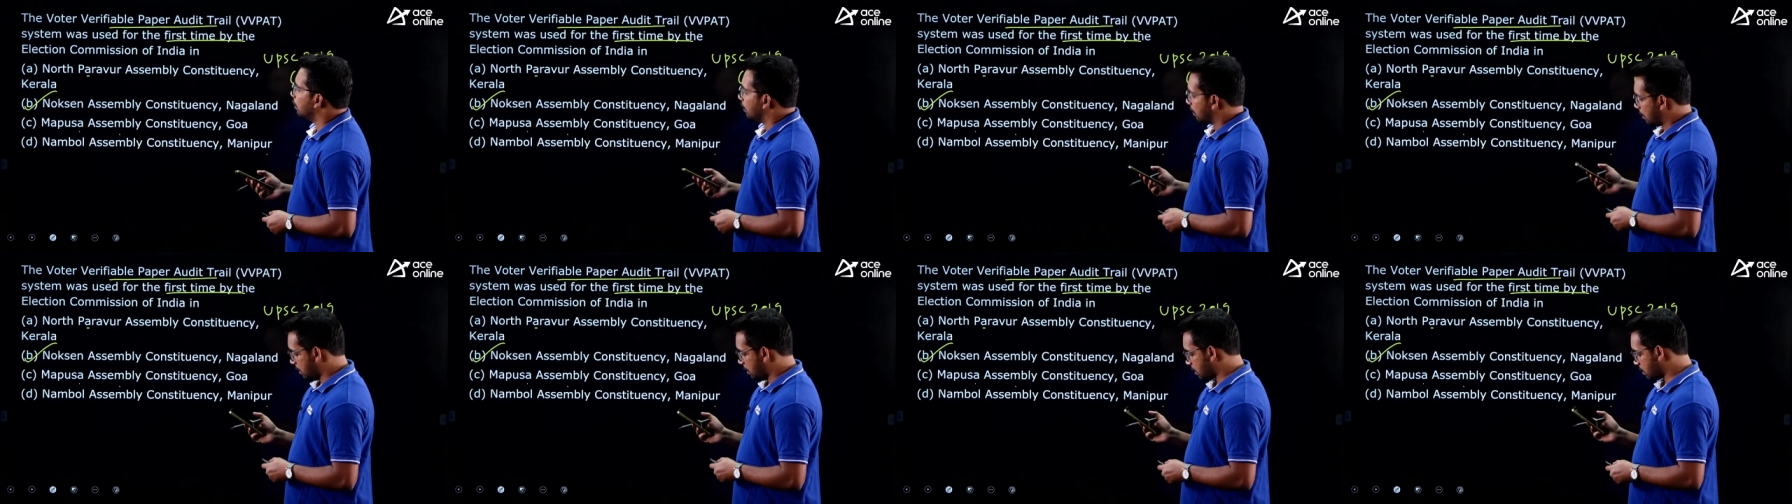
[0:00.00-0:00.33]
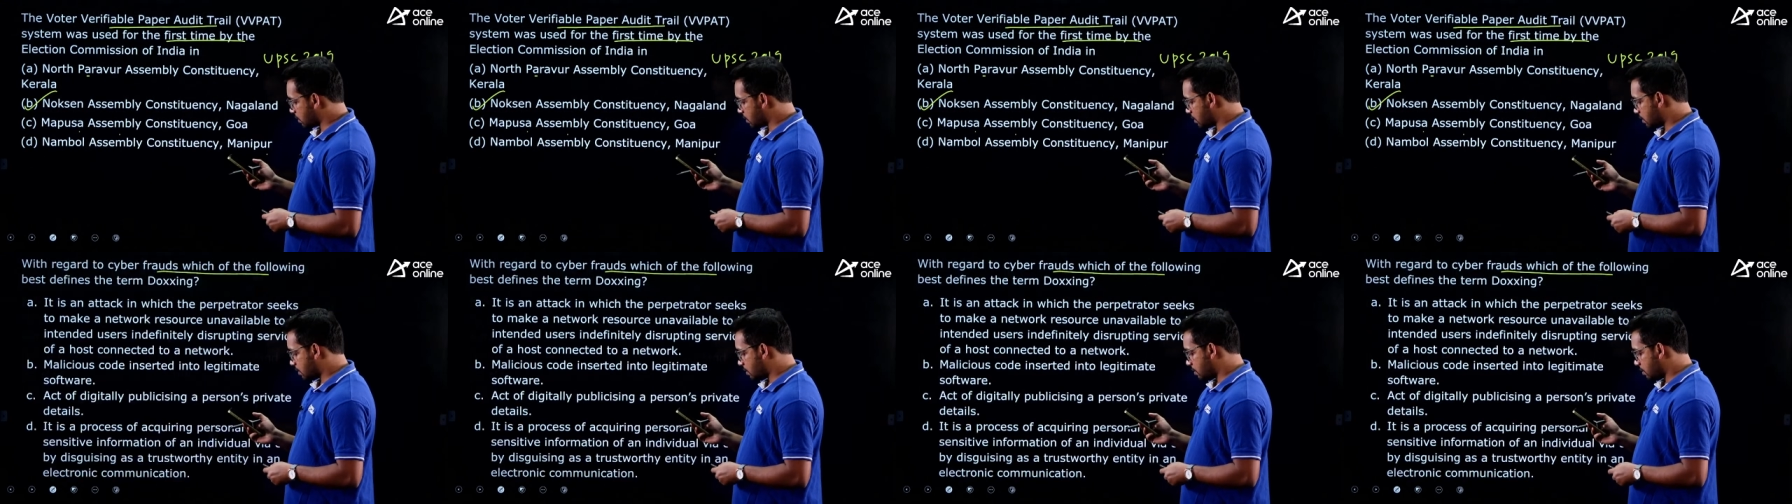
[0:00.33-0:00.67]

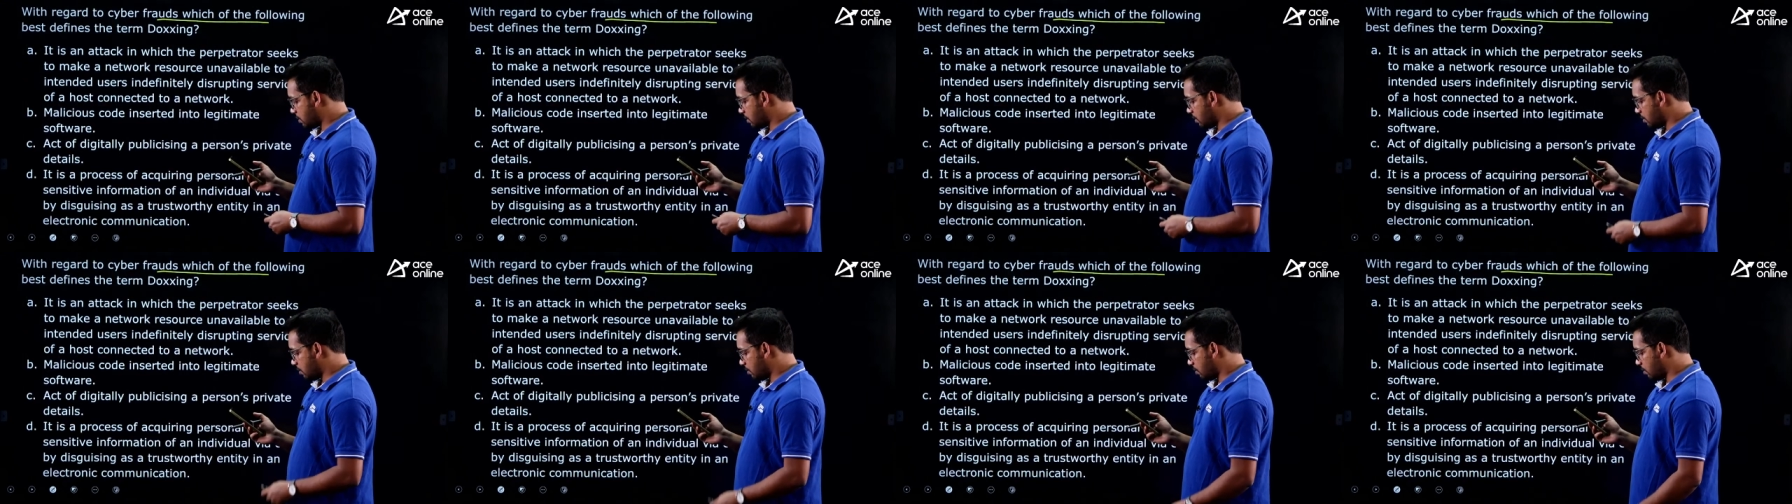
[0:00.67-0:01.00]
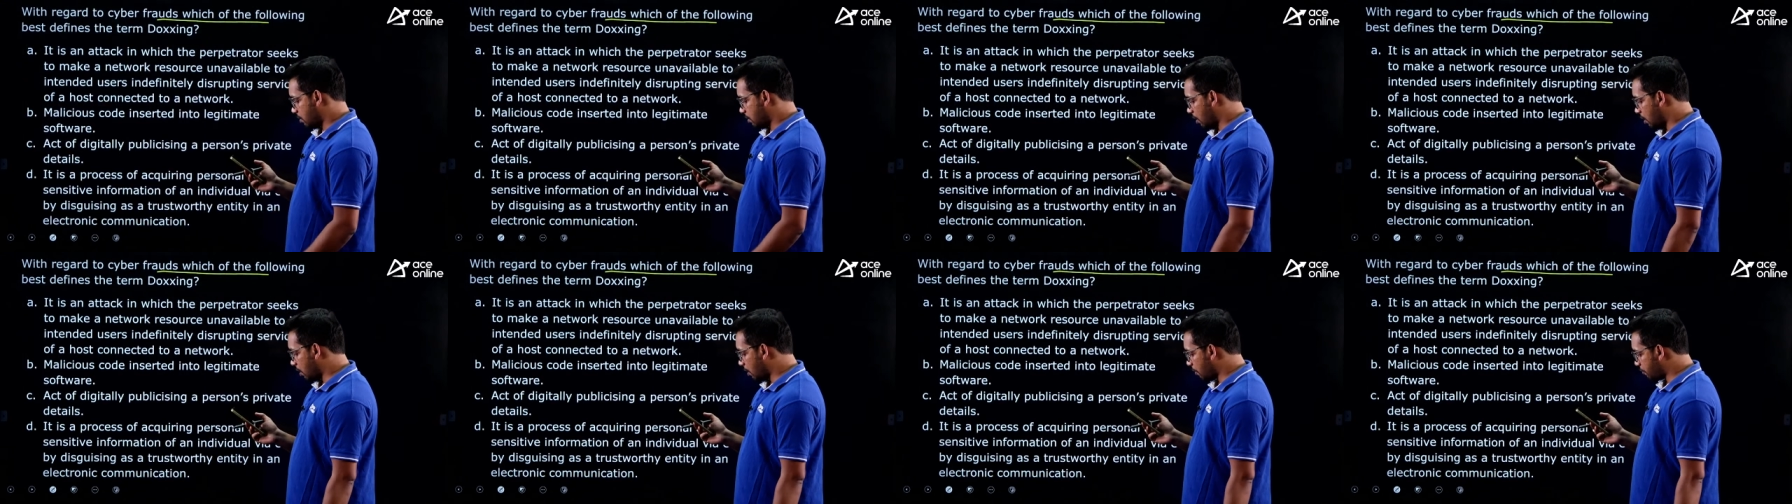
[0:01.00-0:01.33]
Yes,
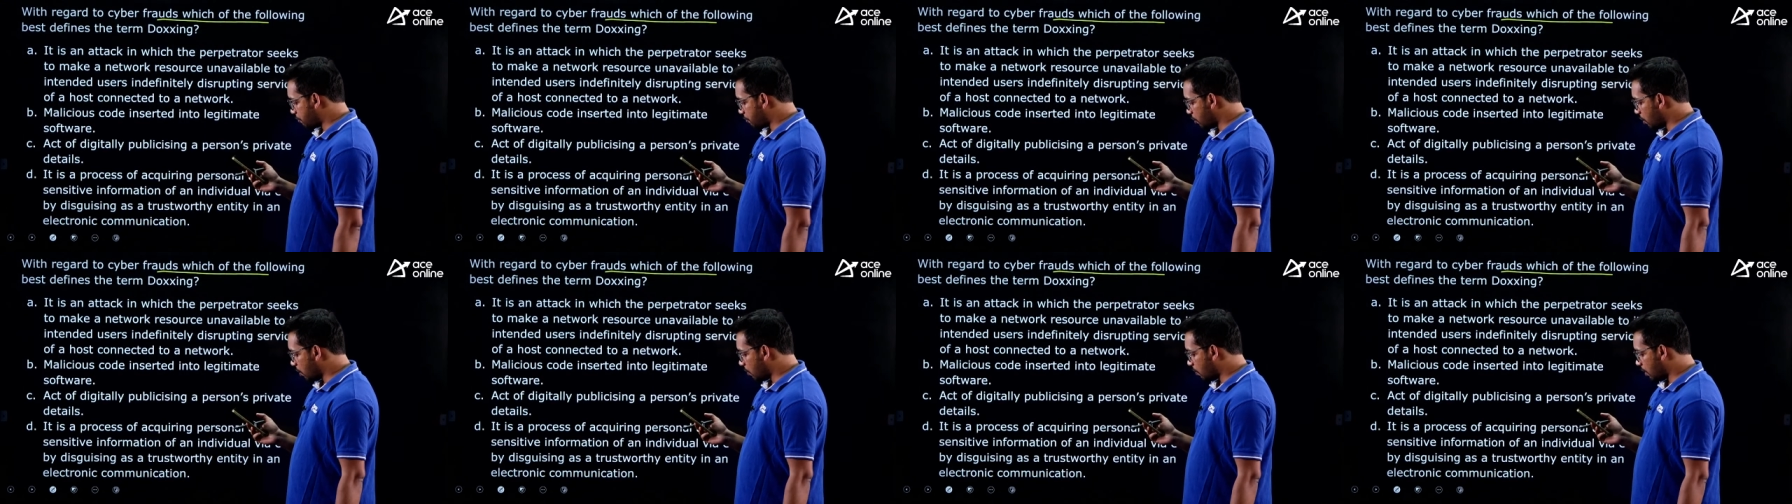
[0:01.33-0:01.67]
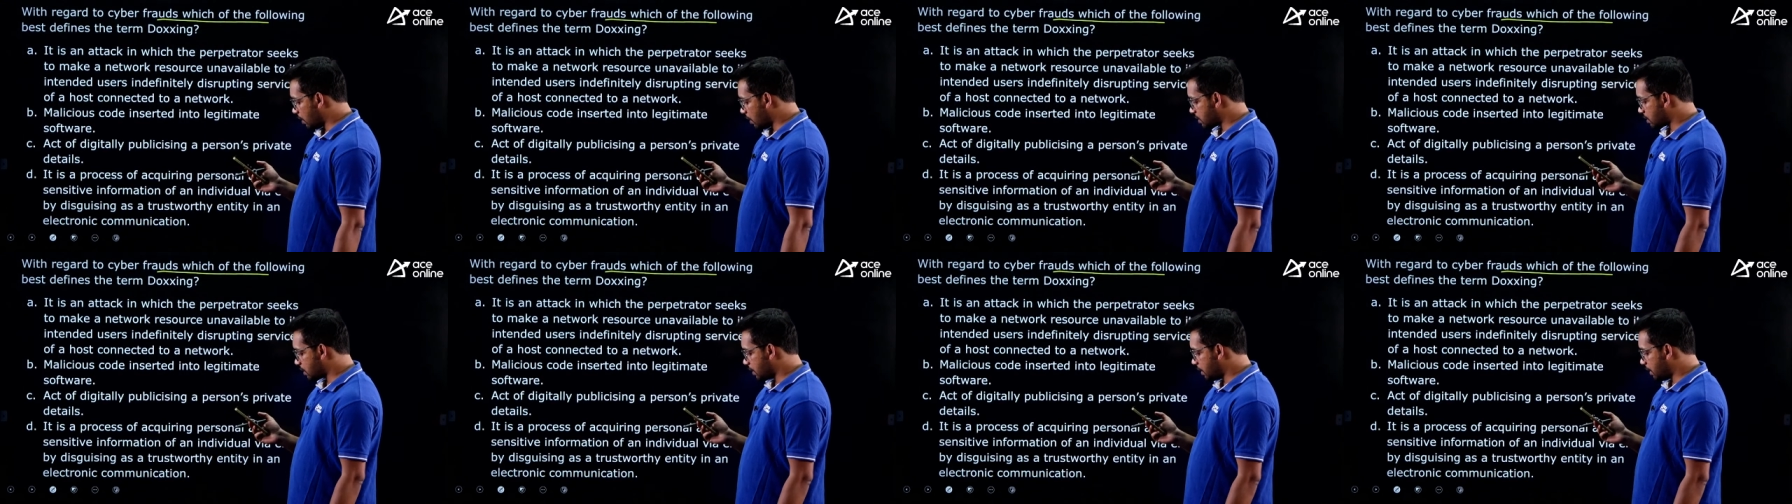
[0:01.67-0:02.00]
all of you have
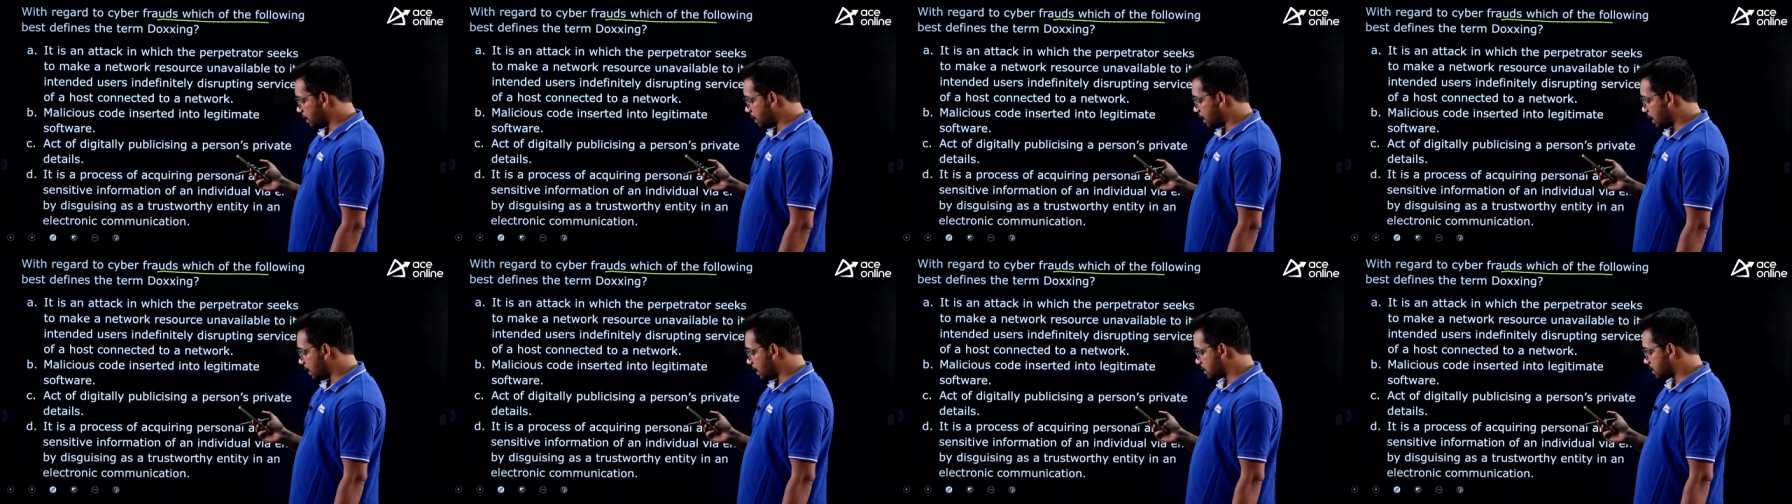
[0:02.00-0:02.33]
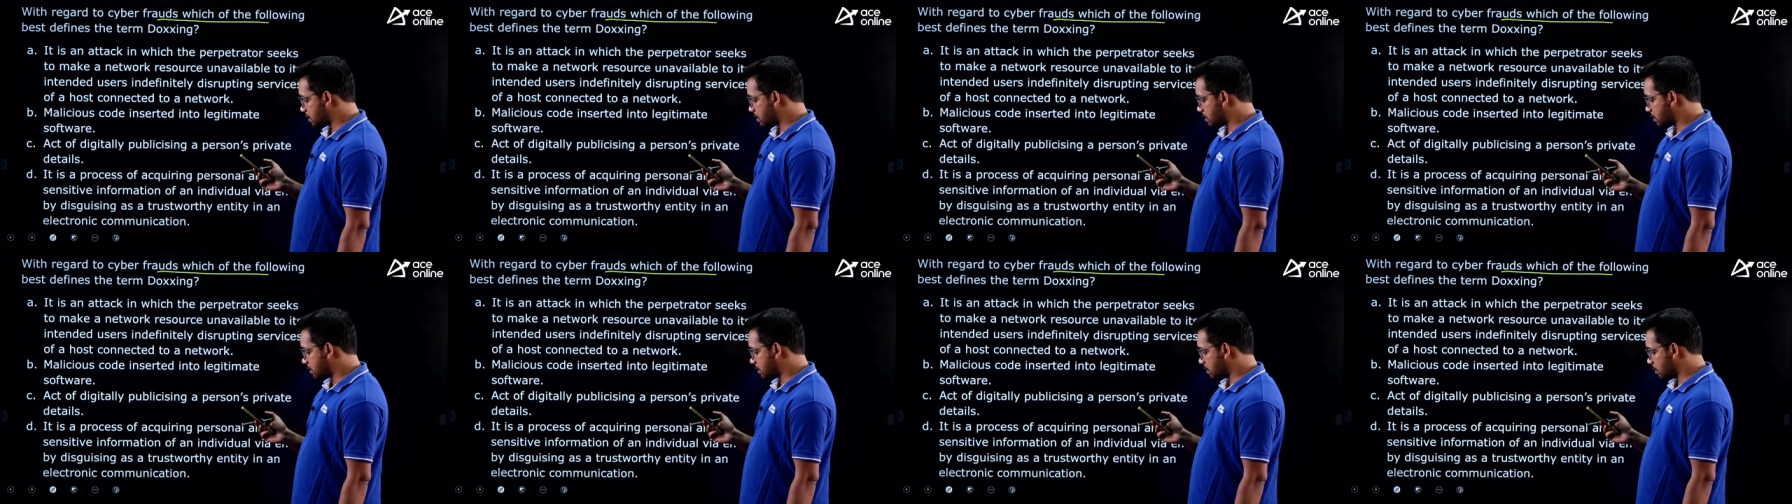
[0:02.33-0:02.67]
answered it
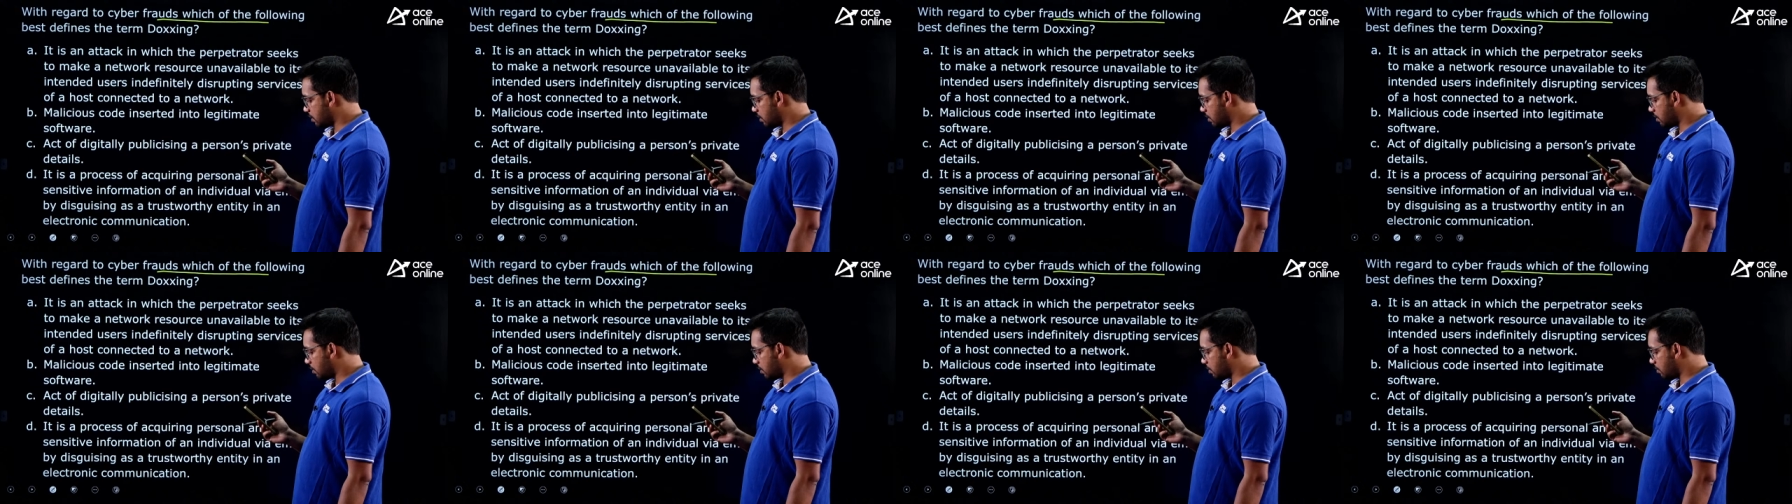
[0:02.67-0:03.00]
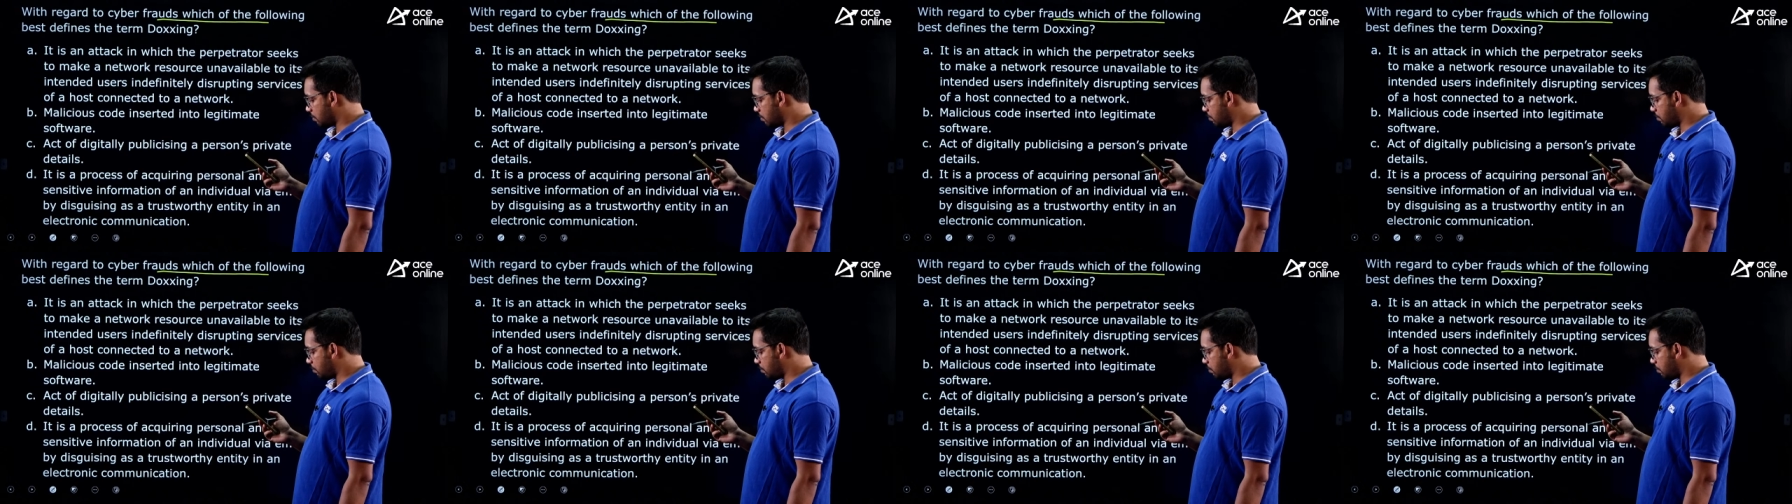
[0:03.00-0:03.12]
as uh,